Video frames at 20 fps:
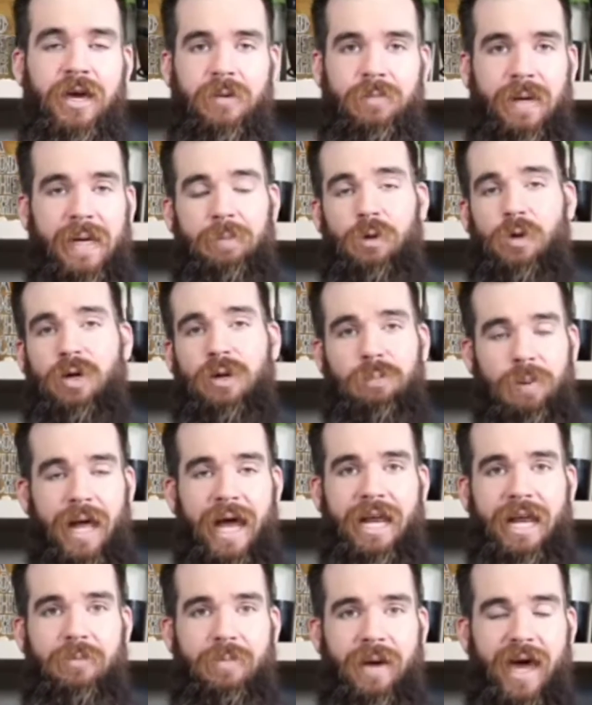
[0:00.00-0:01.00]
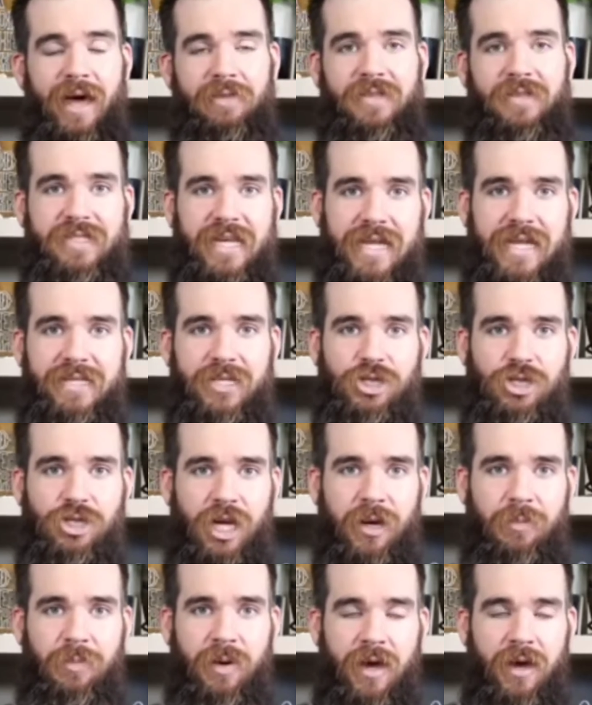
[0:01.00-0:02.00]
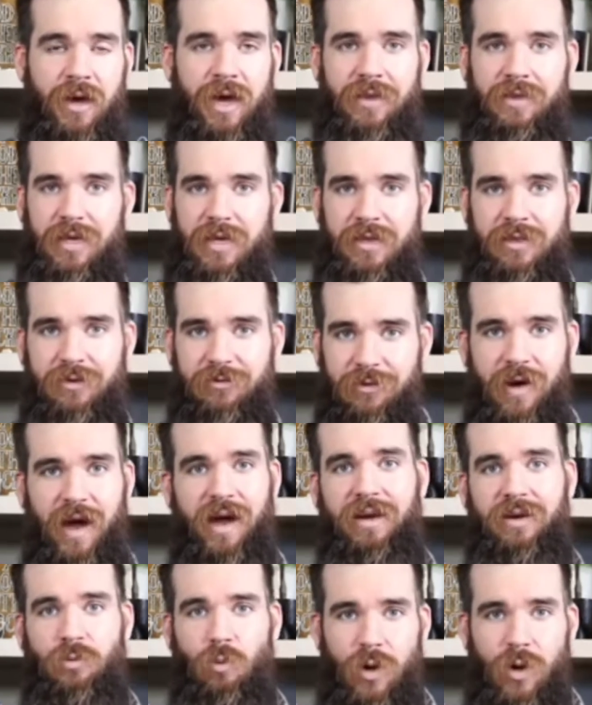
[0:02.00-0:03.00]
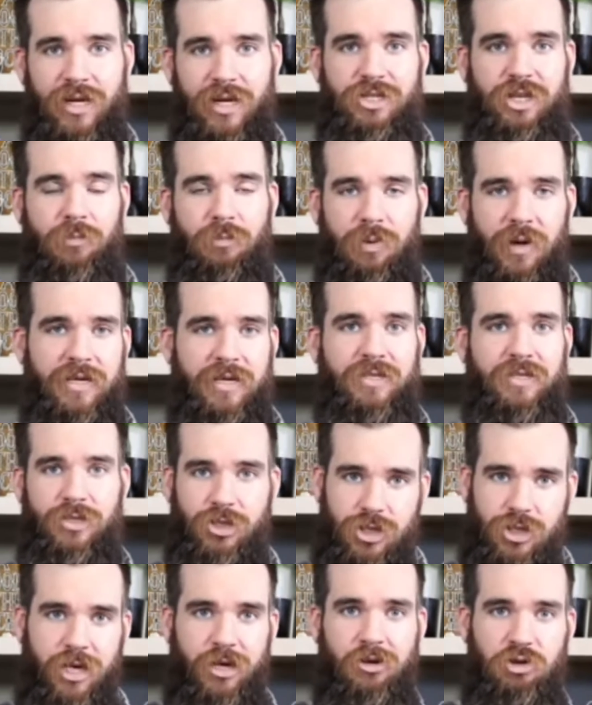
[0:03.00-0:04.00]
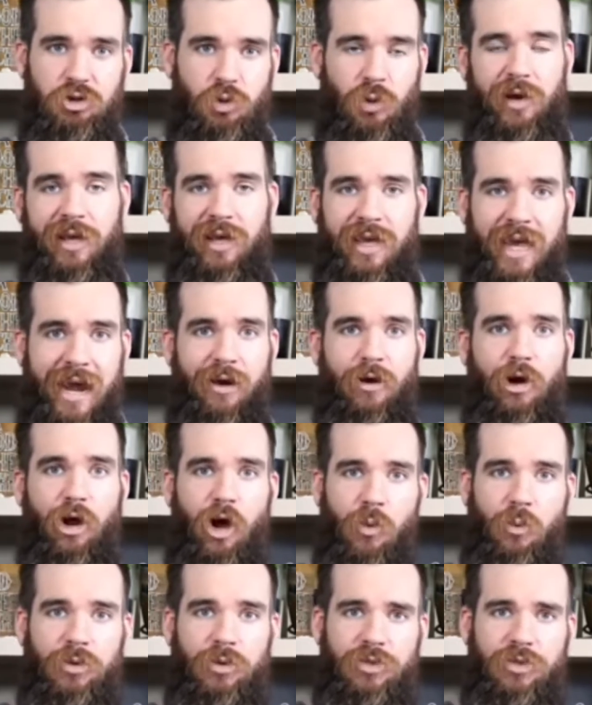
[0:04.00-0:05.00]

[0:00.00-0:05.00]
People complain about the censorship, and then the fucking whinging pieces of shit on Twitter carry on with